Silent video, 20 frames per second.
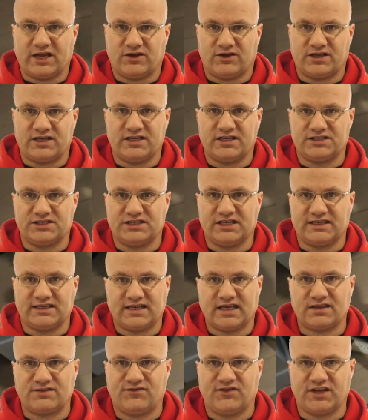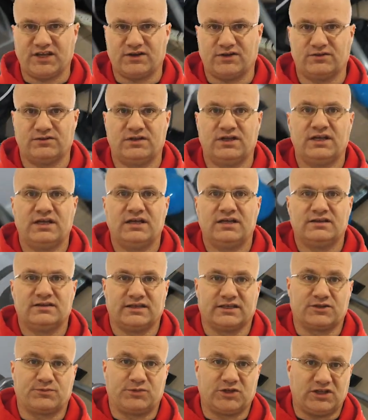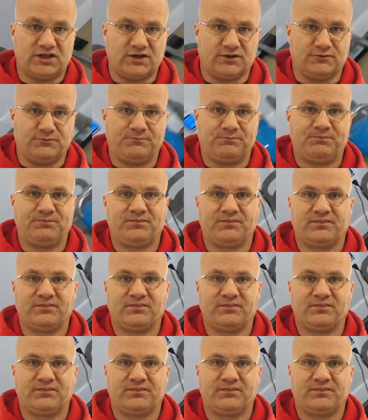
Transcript: air conditioning test video, linked below.